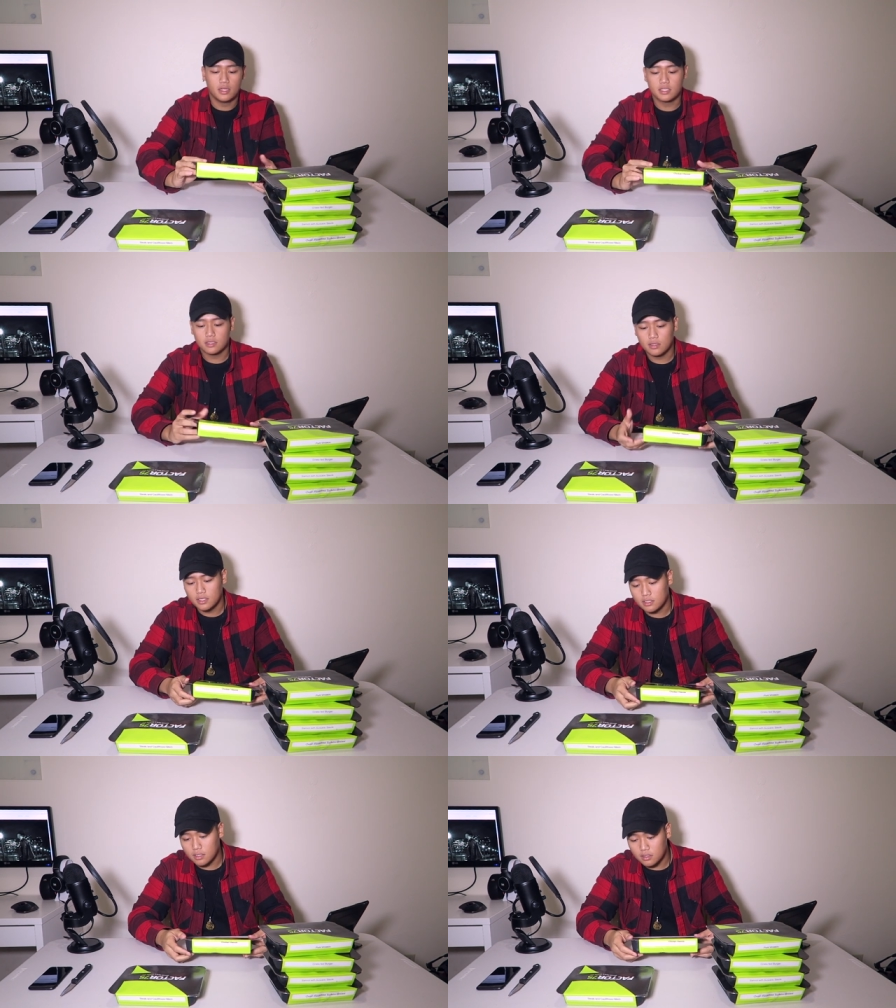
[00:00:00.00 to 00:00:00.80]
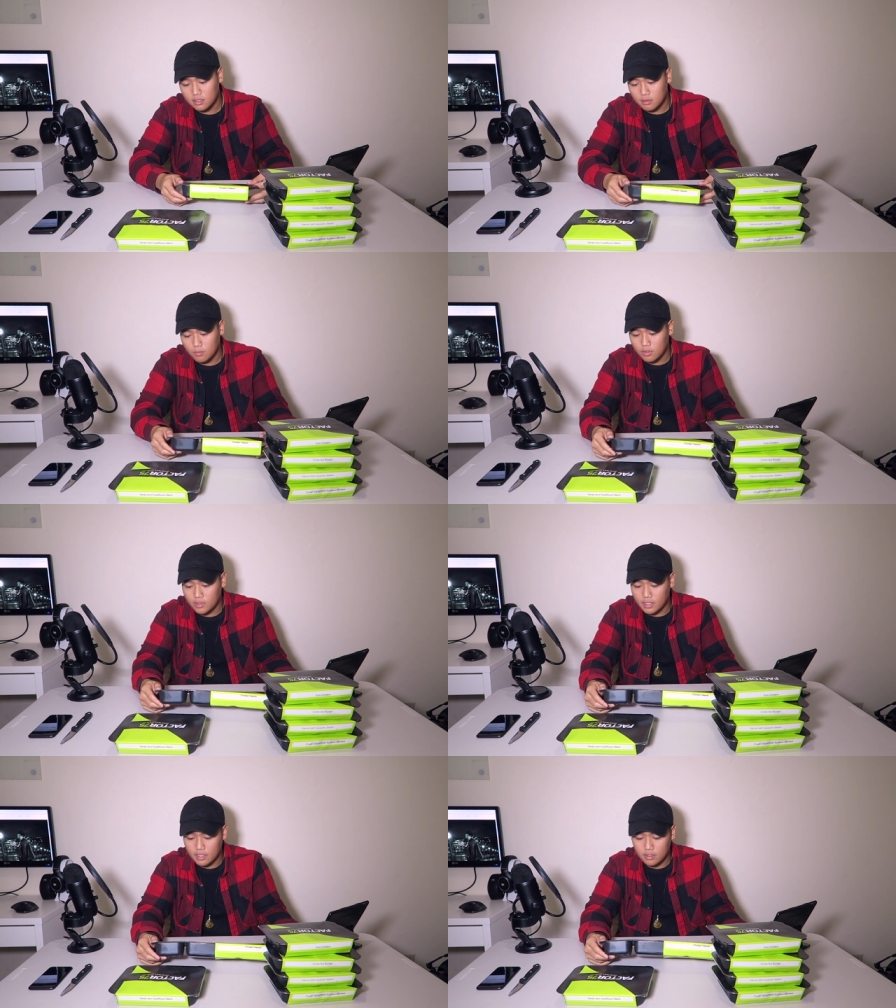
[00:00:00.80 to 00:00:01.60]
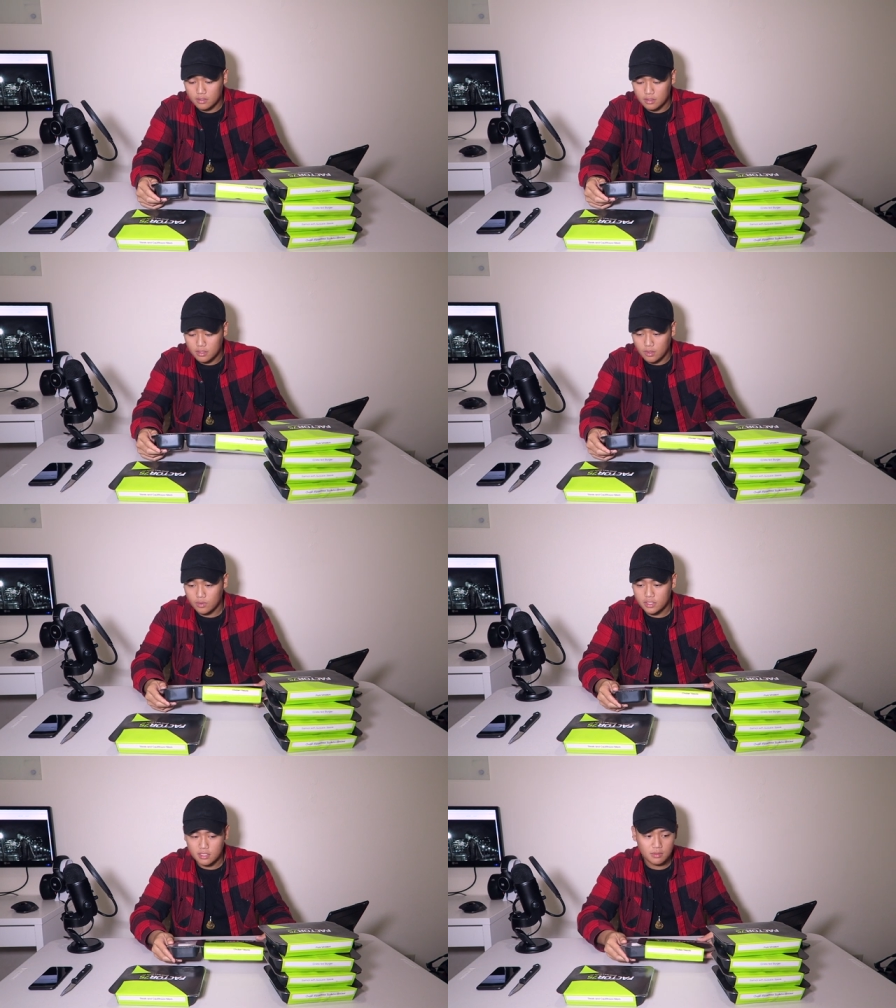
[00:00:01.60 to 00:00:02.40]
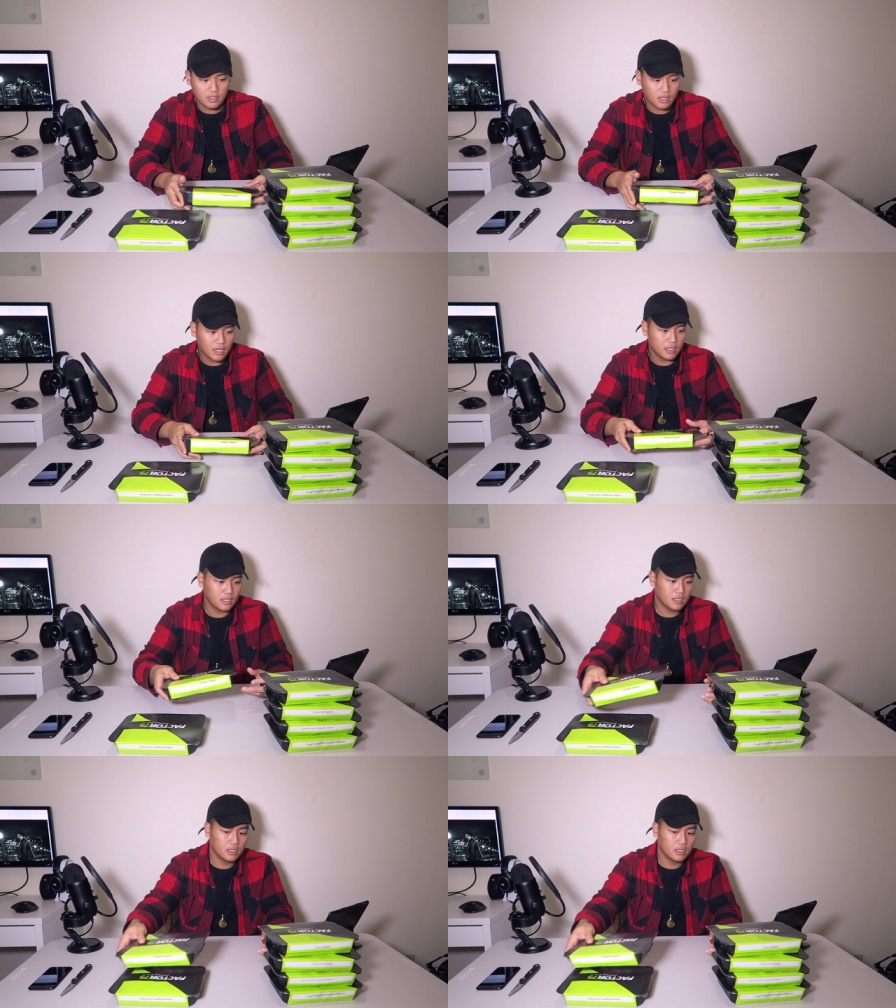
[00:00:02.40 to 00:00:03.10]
It's early in the morning right now. I want to eat something light.